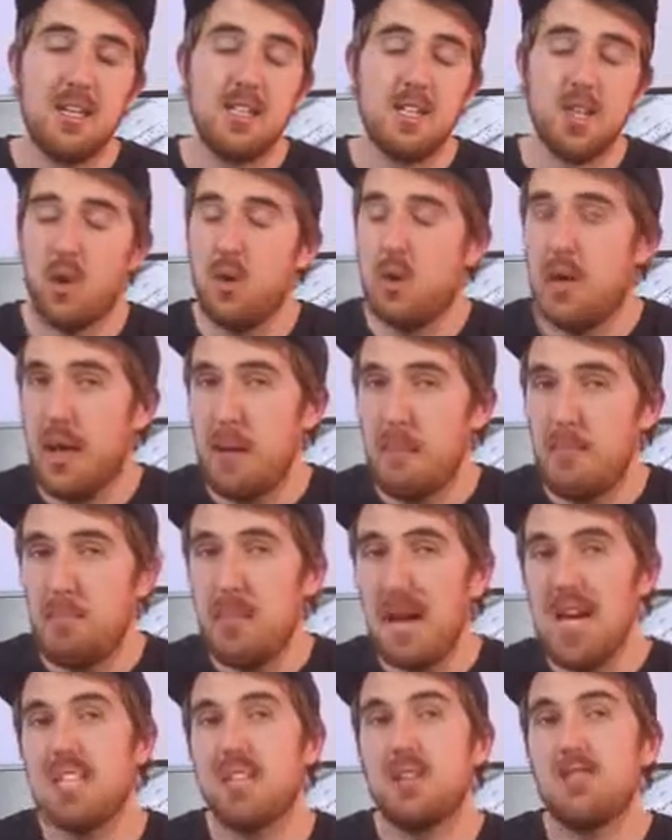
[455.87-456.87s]
So a
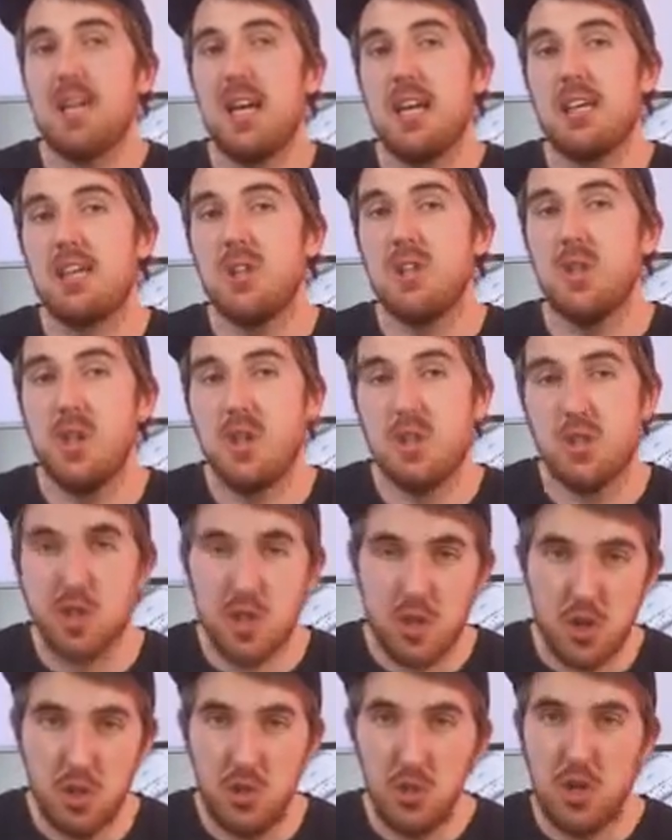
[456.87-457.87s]
massive thank you
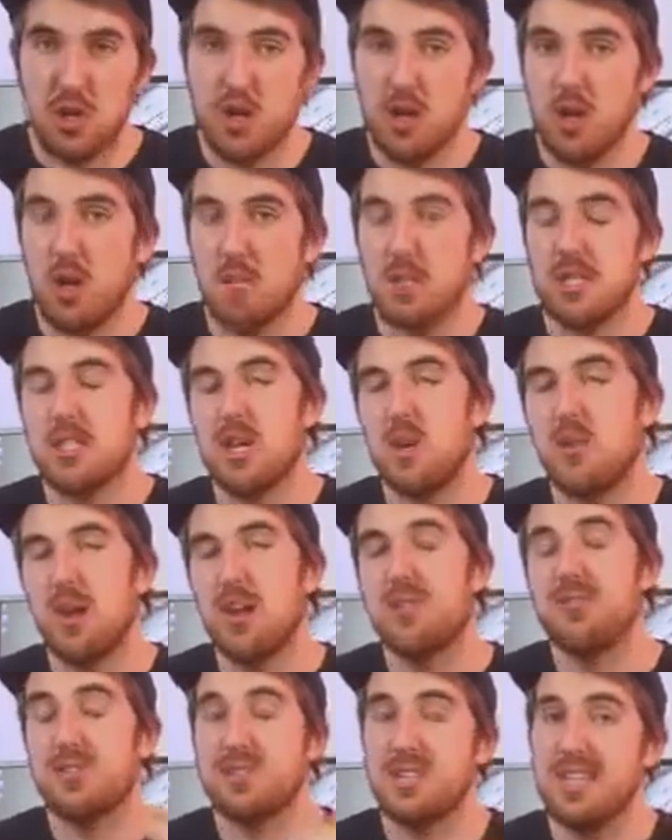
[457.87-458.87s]
to
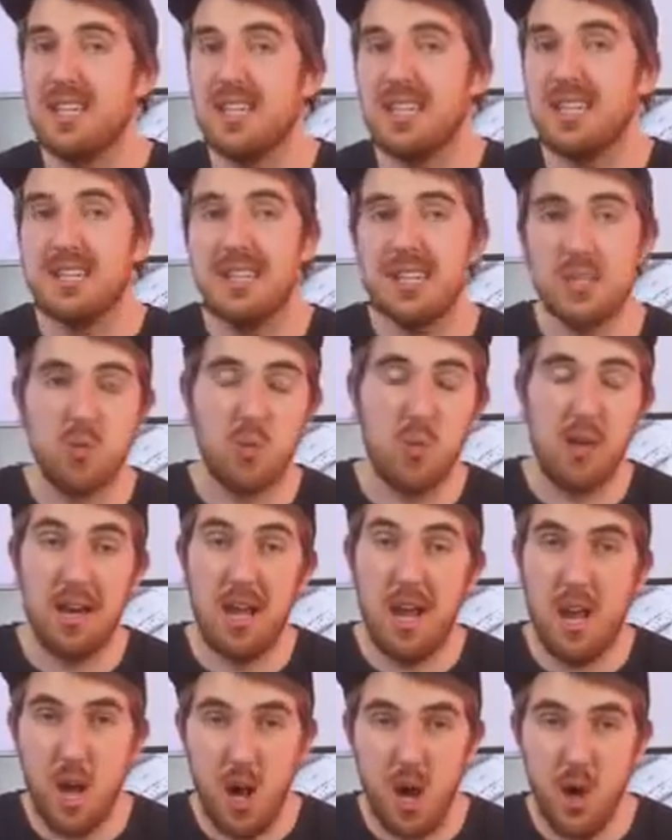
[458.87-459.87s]
Ergonomicsdirect for sending this
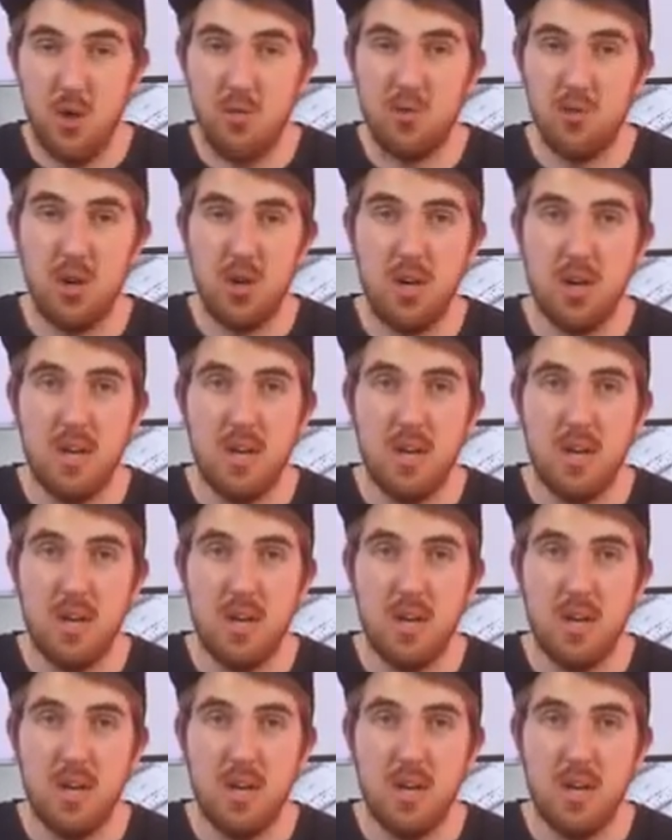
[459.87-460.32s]
one over.